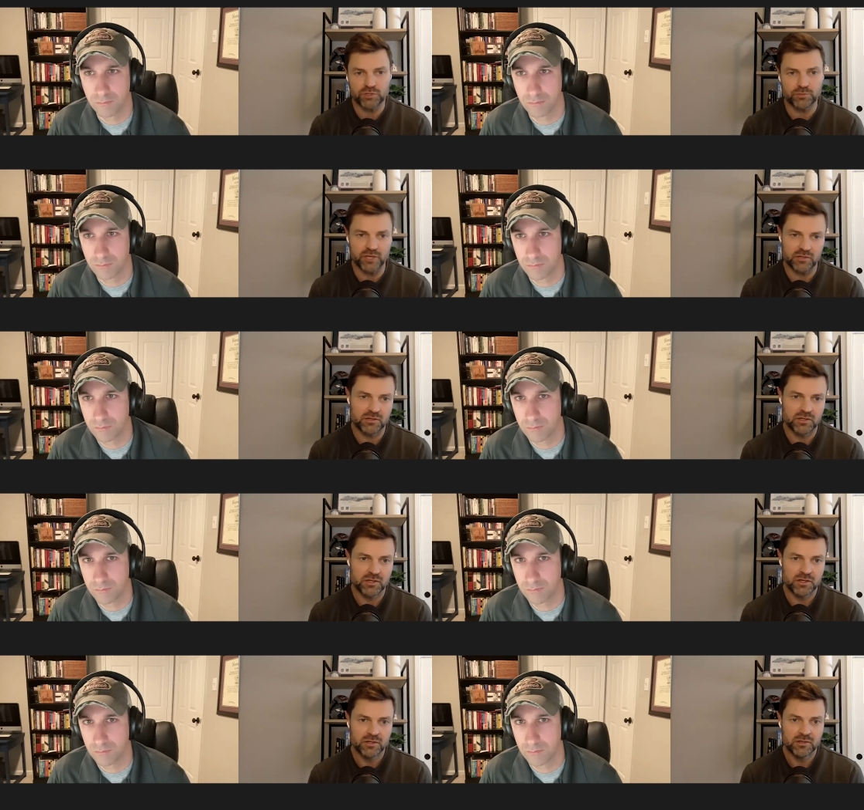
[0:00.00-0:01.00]
Speaker 1: you make.
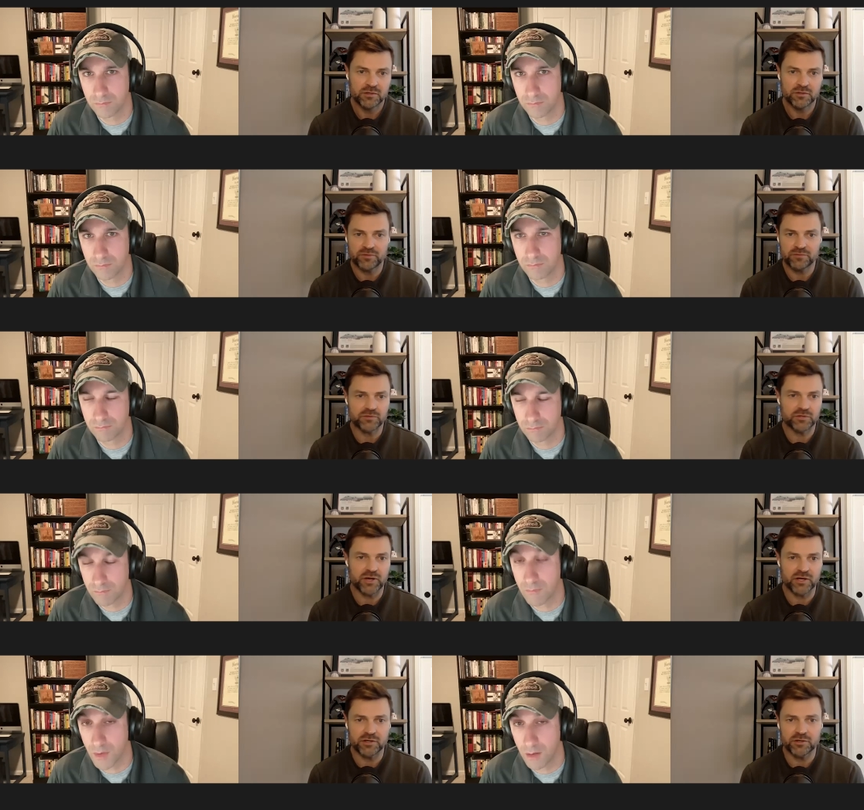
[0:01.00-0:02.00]
You make 50
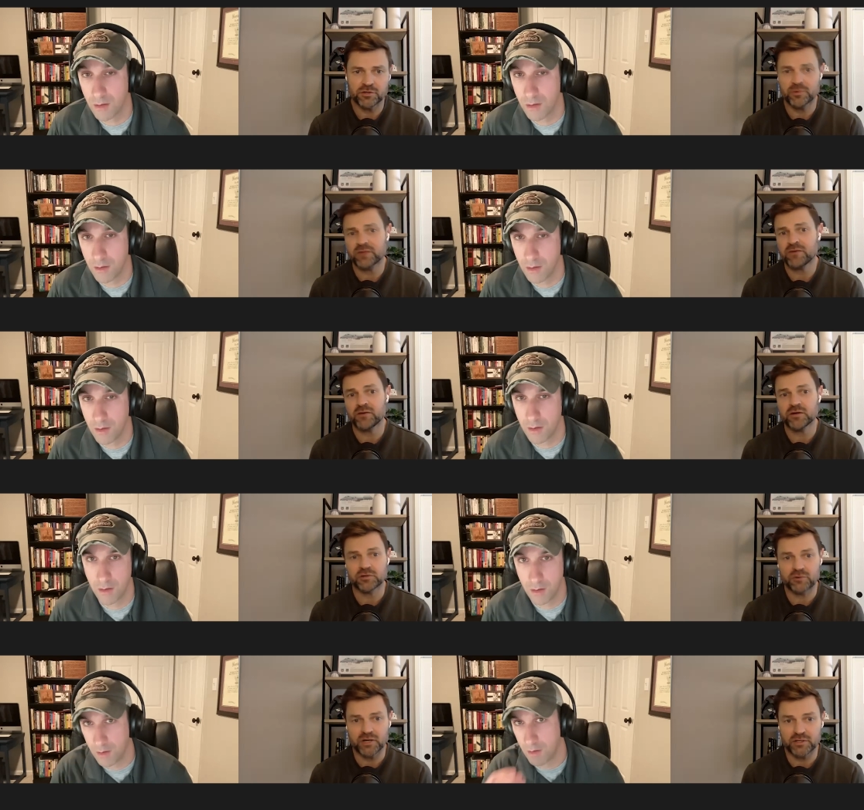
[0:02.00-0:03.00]
grand a year, you make 500
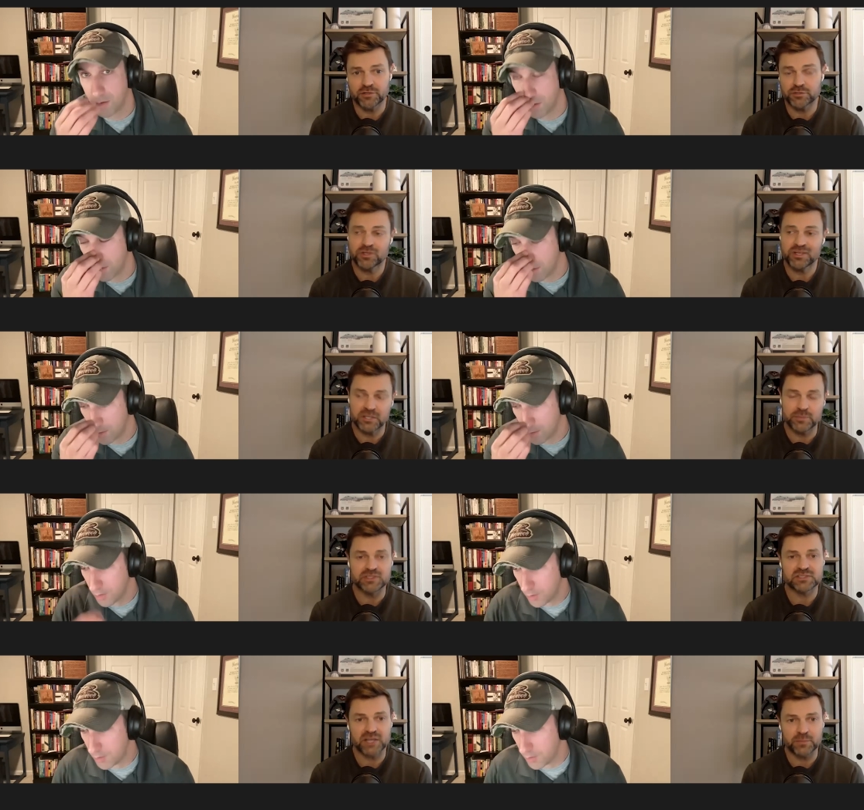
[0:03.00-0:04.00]
grand a year, you'll end up in
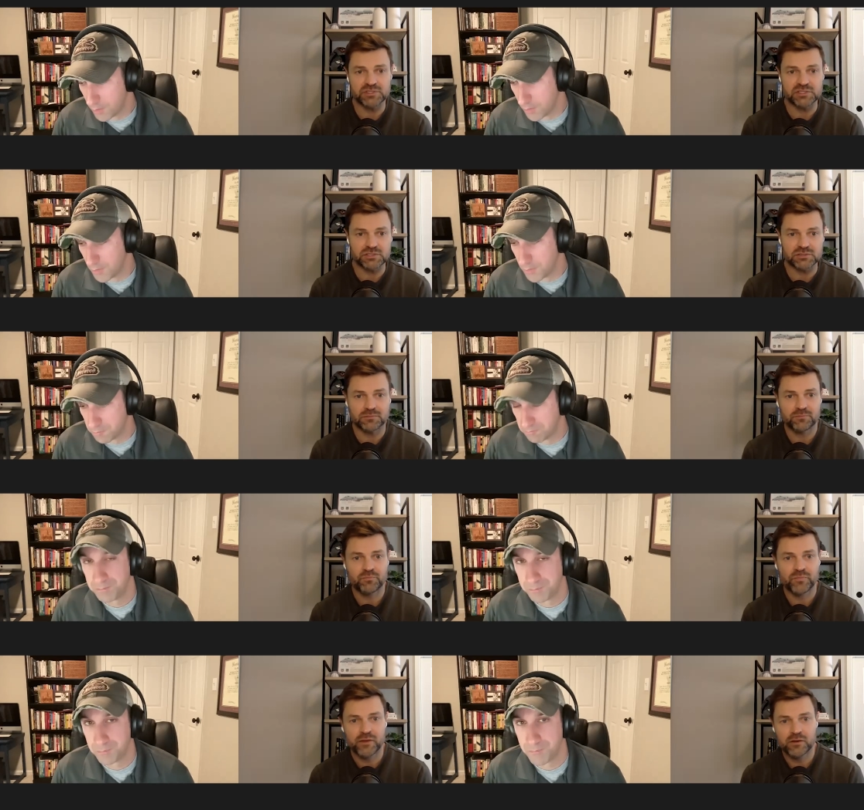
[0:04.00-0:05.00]
the same position.
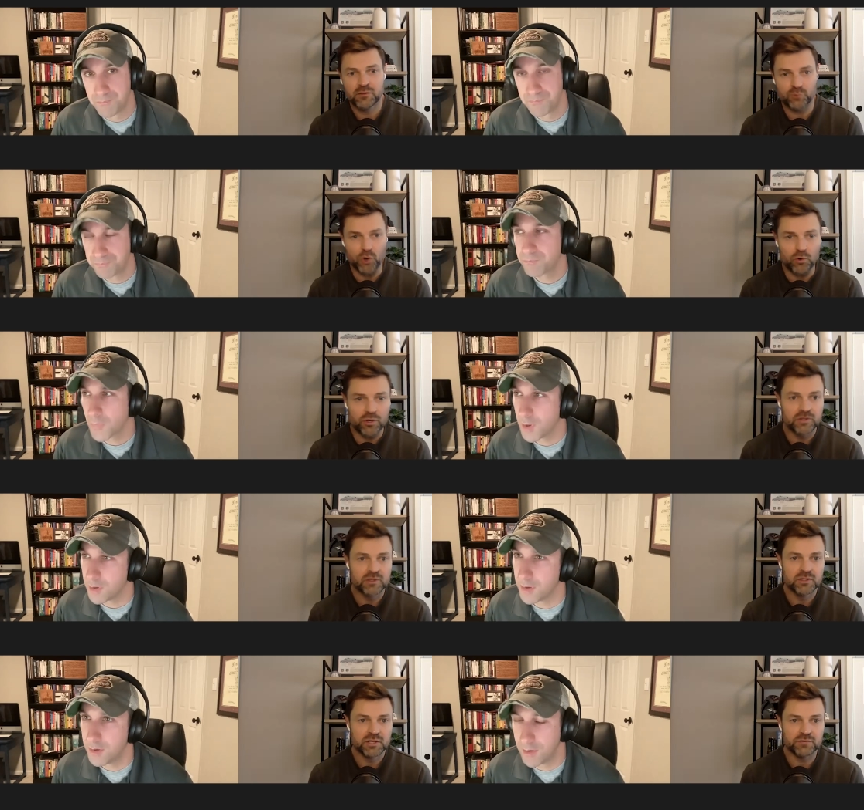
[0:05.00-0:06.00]
Broke
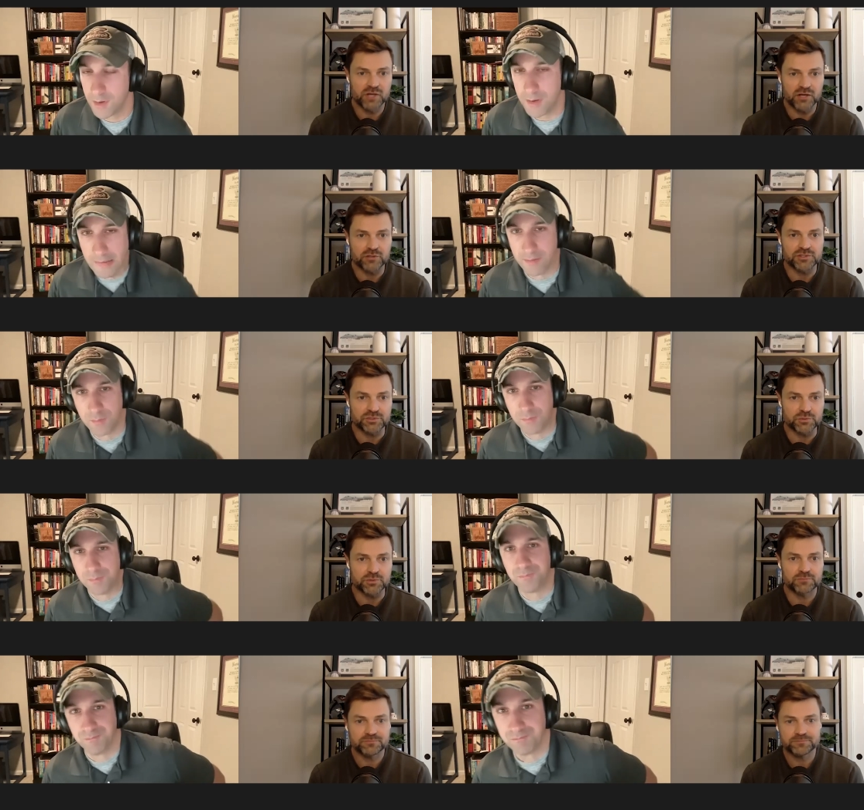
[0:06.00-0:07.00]
Speaker 2: if you're not a good
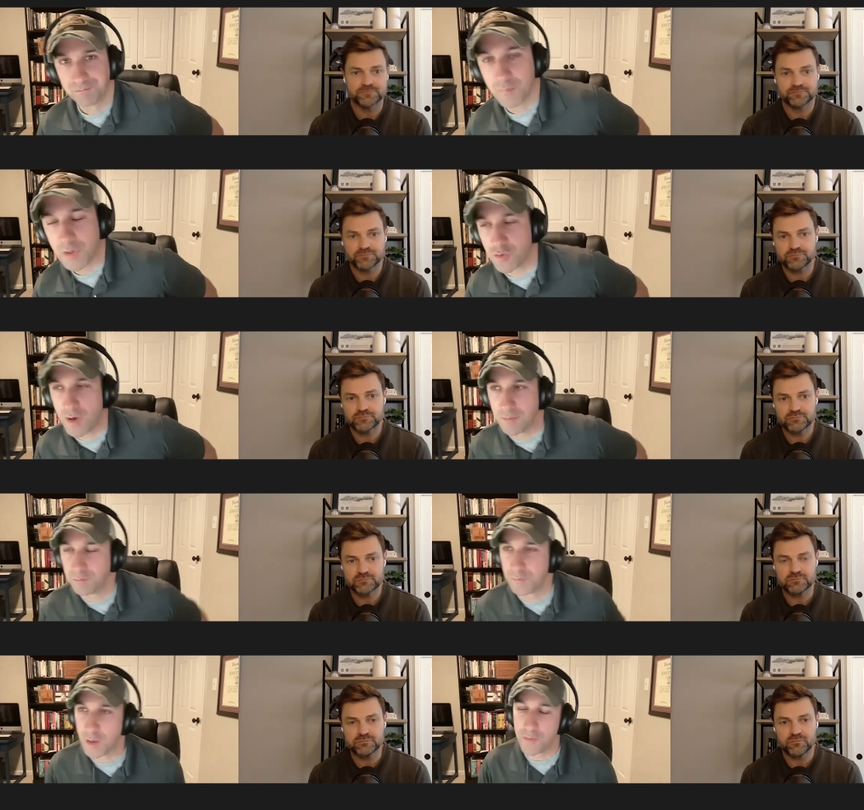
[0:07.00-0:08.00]
steward. That's right.
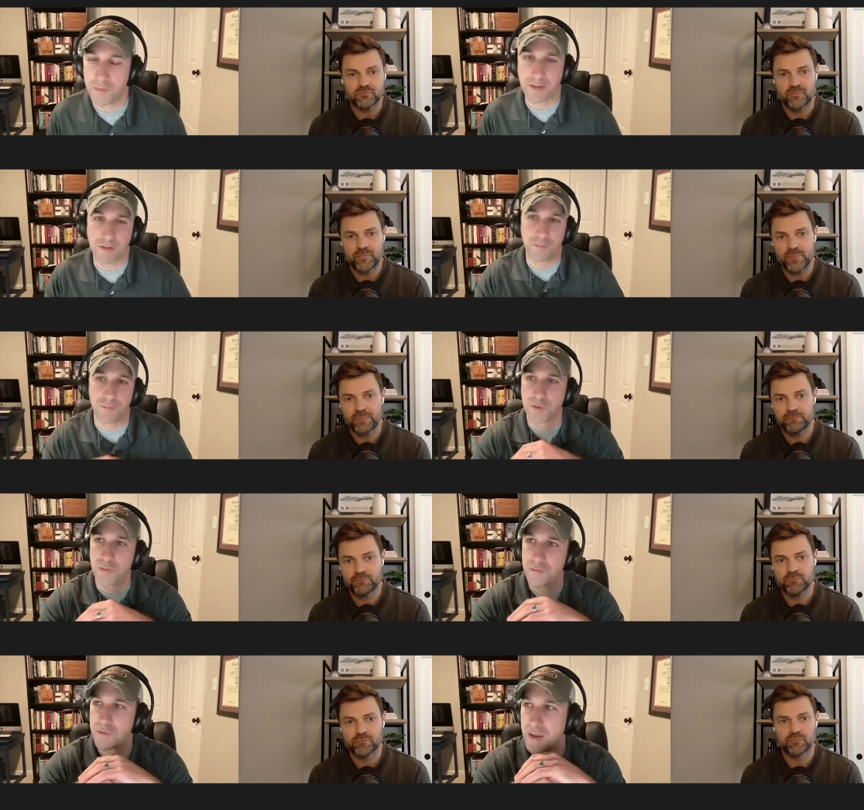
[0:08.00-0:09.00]
You know, we've got some
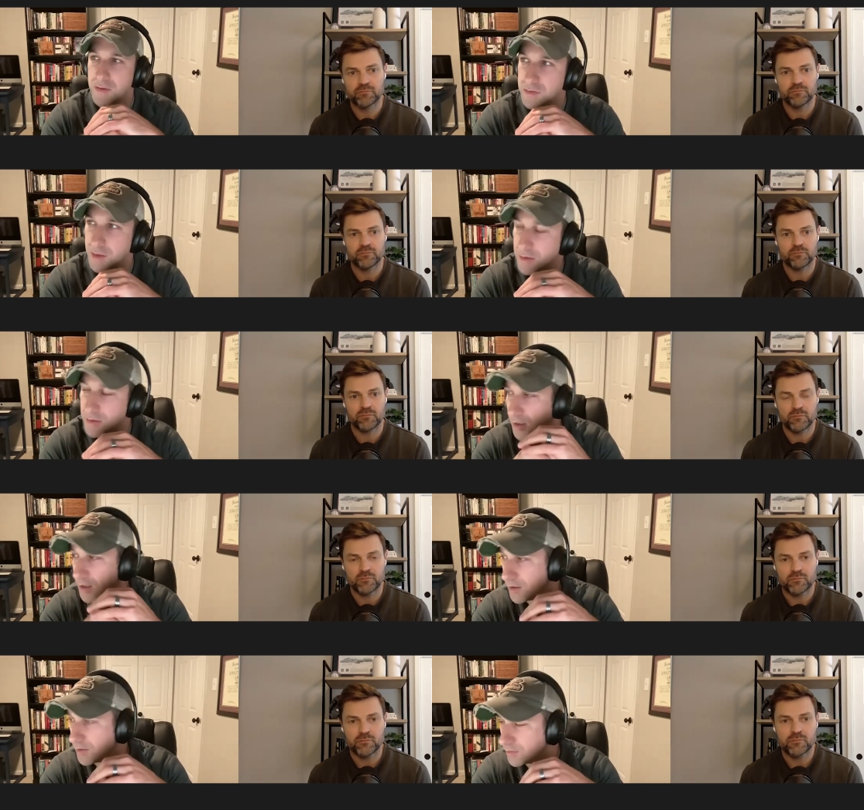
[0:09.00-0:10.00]
some friends that
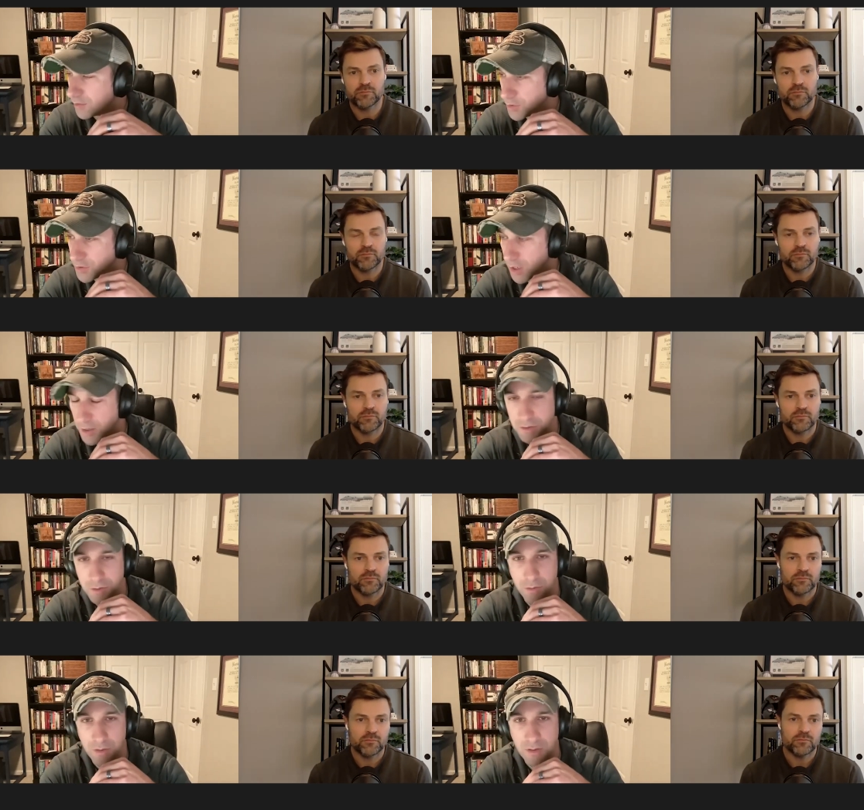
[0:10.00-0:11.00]
uh, that we talk
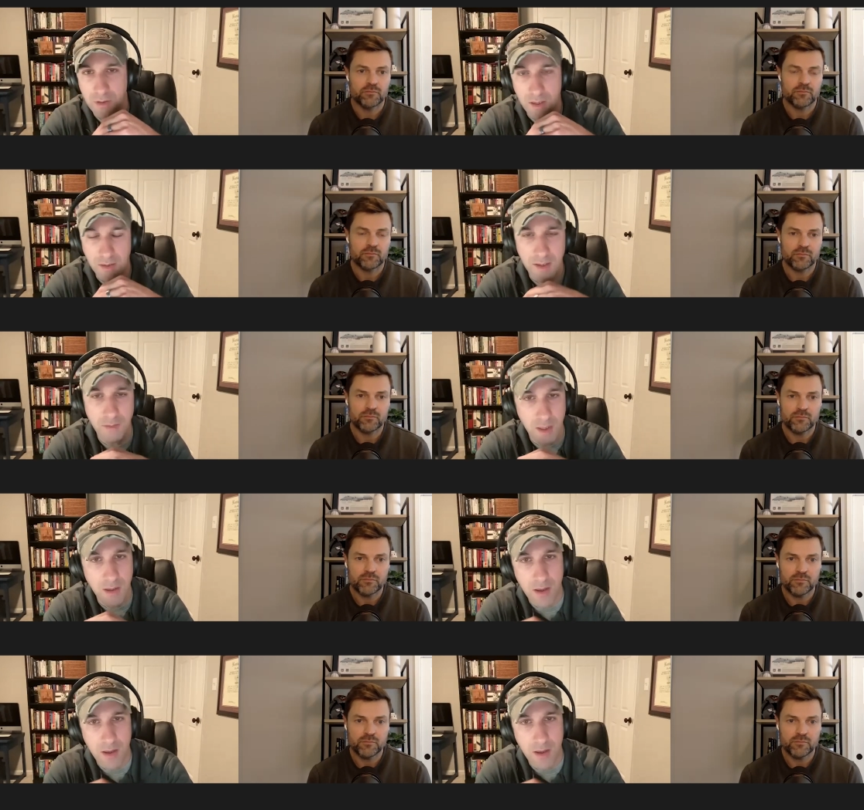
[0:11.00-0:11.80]
to and and they they